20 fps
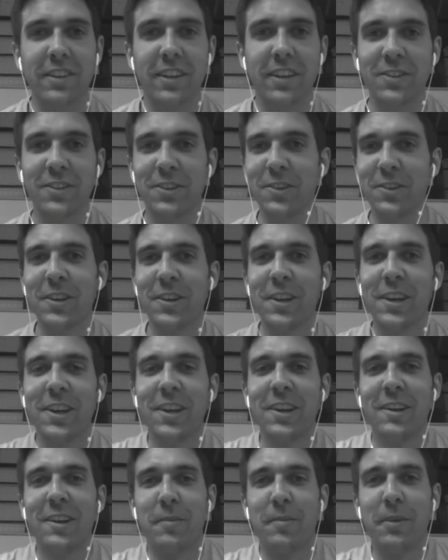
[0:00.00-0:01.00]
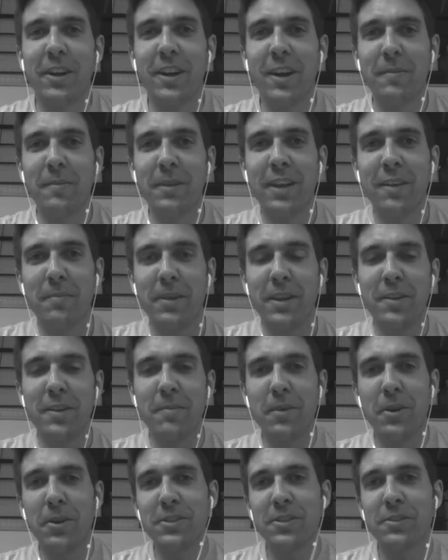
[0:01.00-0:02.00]
into. But I mean, I've been to
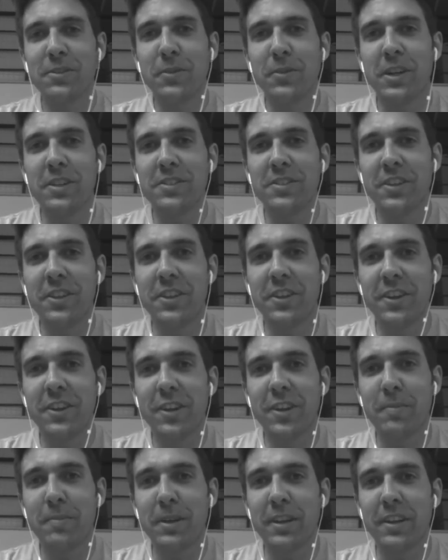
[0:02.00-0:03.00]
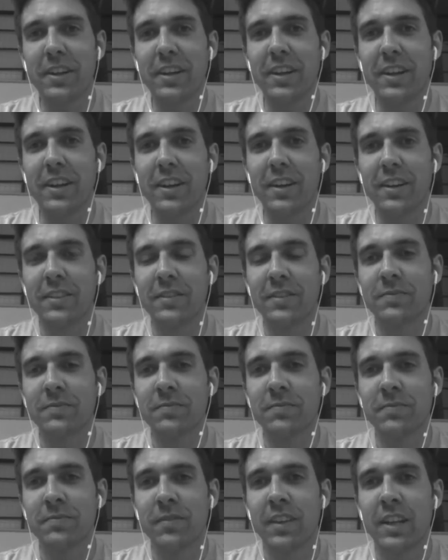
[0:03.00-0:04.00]
most of Western Europe and
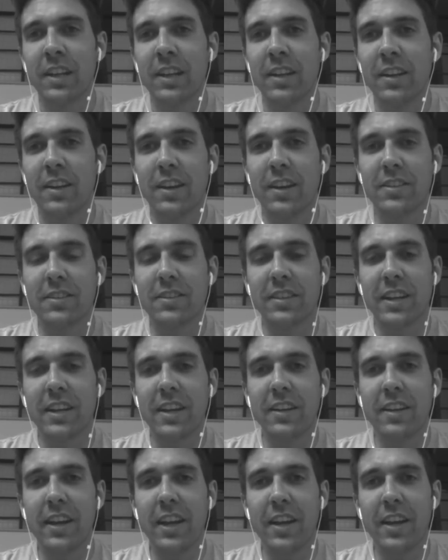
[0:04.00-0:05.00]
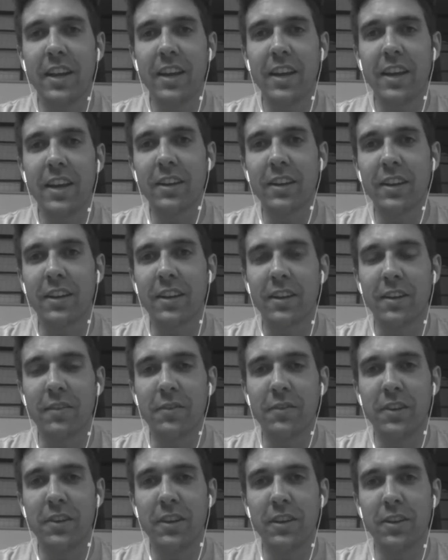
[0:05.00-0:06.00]
Scandinavia and
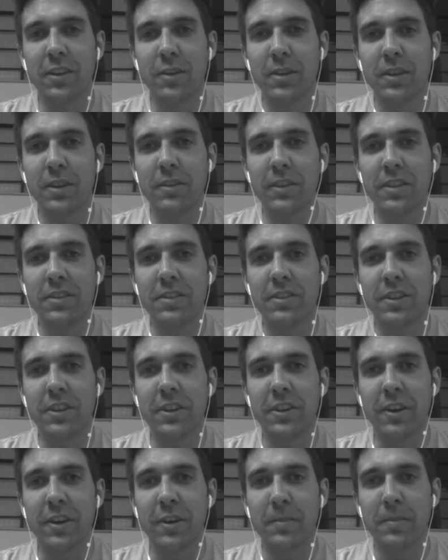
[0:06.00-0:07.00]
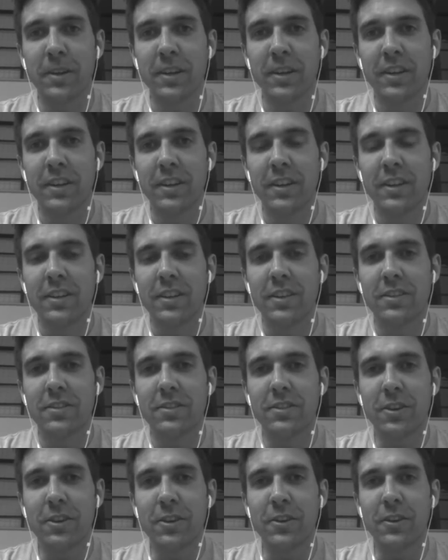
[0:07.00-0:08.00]
a little bit of Eastern Europe.
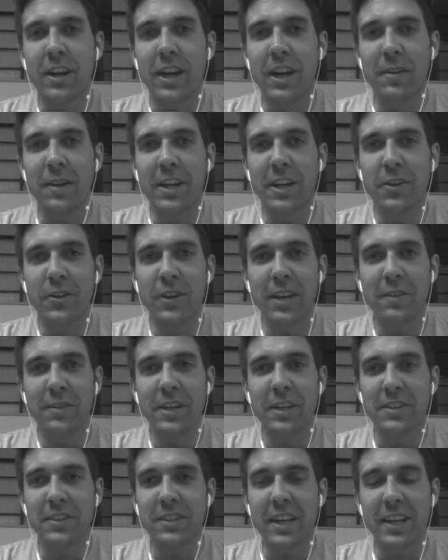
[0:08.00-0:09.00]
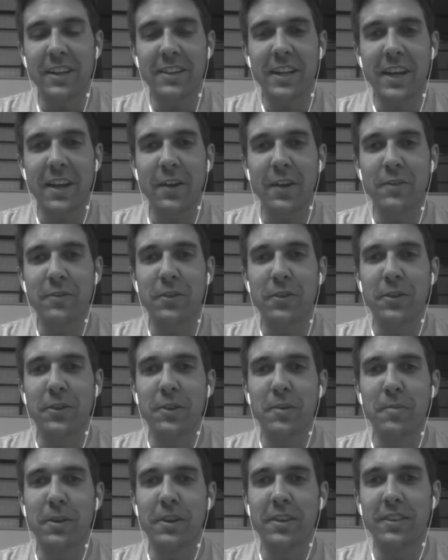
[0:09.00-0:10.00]
So I don't have the exact tally for
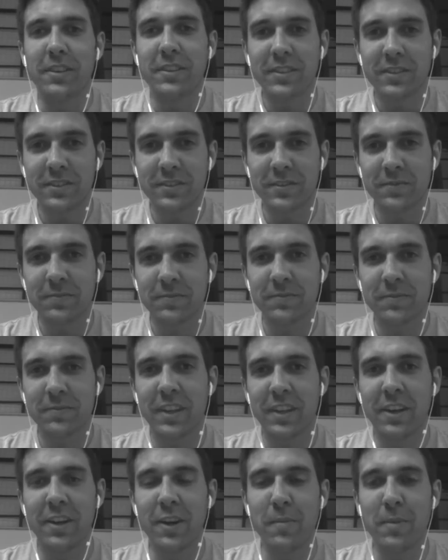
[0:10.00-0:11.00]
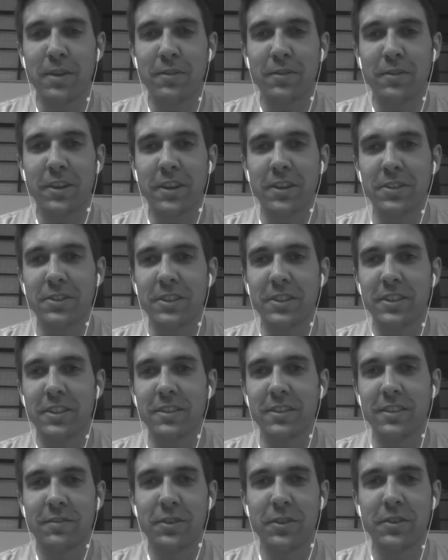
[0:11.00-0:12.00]
you, but a number of
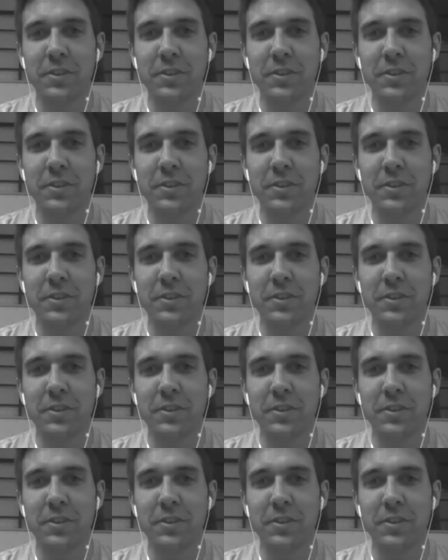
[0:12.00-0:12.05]
countries, a few